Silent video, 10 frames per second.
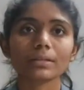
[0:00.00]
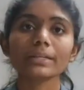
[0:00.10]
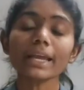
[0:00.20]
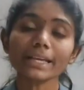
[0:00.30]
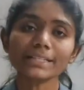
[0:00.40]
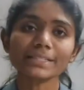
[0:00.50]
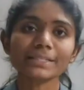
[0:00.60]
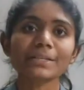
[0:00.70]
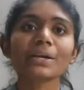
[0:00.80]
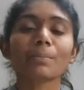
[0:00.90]
Next,
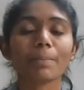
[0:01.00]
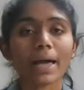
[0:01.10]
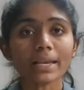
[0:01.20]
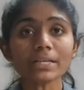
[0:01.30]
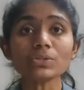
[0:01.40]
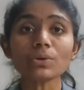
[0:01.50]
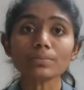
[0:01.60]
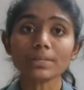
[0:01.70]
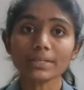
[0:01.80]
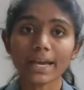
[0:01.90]
balance
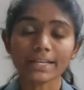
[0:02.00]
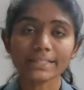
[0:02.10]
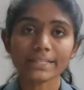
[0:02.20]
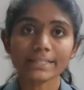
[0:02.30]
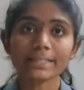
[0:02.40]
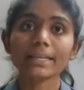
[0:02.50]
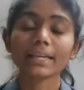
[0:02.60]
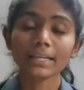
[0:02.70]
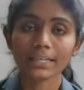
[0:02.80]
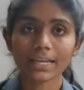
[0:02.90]
of the gases
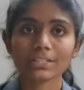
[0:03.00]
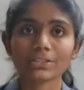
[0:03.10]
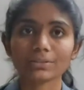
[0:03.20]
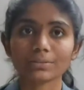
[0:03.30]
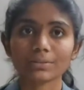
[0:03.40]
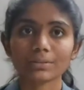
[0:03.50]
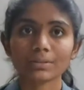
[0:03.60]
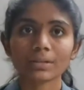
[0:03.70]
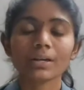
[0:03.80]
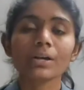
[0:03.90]
in nature.
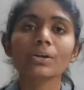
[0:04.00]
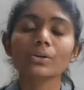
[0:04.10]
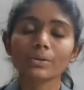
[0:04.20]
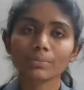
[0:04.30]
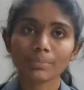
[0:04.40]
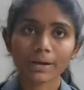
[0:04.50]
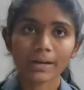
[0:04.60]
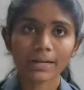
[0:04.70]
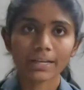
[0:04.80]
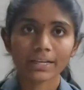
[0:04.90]

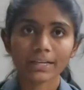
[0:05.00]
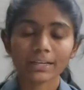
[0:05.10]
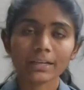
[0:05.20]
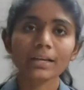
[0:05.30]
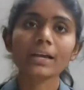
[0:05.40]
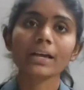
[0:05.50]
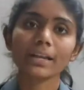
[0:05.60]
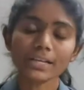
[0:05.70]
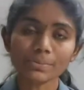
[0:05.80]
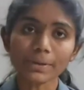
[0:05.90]
Burning,
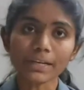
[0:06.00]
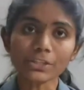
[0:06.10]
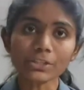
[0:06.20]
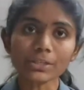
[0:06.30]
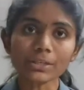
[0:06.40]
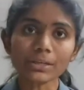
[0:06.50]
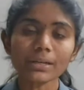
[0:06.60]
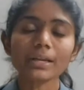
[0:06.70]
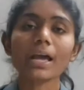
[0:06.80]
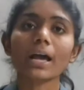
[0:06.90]
respiration
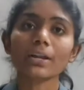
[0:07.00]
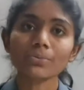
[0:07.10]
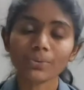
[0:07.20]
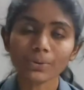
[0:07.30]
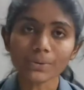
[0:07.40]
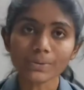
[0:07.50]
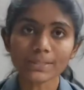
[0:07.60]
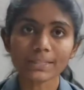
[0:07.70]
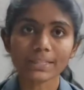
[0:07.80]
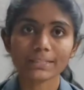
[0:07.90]
and
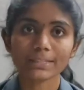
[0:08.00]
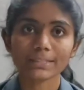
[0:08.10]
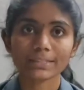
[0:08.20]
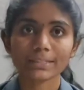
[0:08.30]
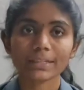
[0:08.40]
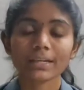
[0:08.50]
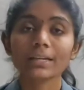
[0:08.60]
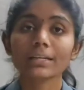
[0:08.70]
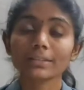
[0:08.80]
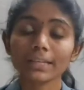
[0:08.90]
photosynthesis.
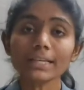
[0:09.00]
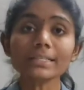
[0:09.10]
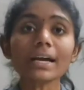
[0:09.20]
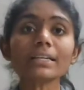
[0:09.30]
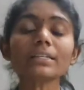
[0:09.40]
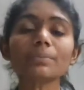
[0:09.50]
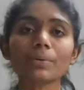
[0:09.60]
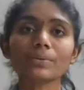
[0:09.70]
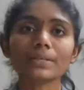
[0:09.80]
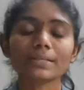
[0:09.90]
These are the
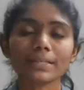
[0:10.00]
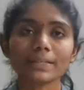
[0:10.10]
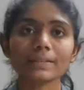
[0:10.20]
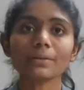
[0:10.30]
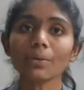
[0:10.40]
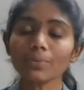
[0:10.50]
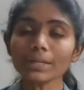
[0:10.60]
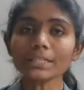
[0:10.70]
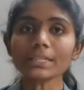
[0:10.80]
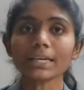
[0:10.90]
processes
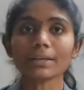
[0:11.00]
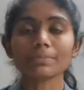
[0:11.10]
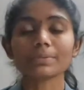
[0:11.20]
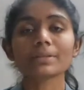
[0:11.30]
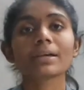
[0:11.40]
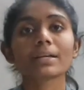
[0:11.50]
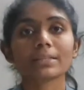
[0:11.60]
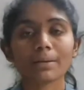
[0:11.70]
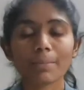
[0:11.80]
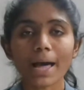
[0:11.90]
which keeps
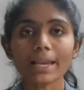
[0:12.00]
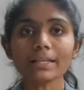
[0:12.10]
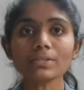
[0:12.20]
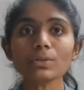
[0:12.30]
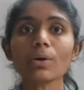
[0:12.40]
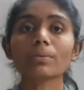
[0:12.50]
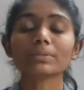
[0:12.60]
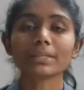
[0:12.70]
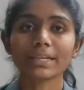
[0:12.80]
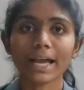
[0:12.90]
the balance of
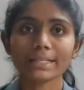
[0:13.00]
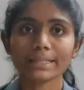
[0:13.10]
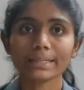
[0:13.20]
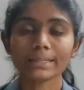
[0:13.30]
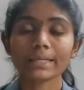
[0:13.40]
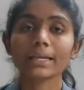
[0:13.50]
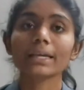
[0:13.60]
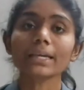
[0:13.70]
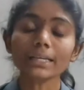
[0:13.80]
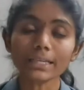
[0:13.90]
the gases
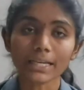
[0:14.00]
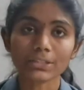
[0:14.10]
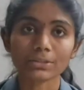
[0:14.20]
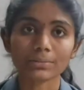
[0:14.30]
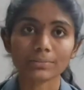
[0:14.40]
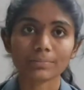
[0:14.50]
in nature.